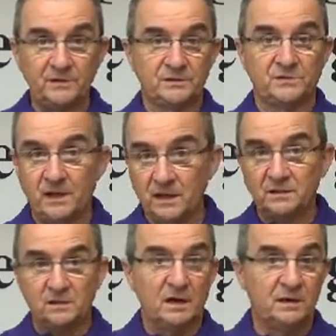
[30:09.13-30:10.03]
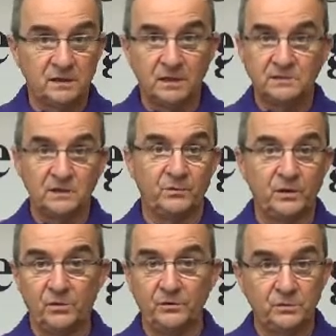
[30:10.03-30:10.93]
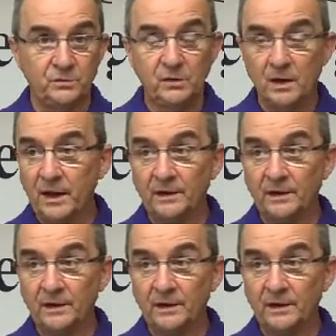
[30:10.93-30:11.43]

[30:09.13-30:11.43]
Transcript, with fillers: he's just telling us a lot of things that we ought to do.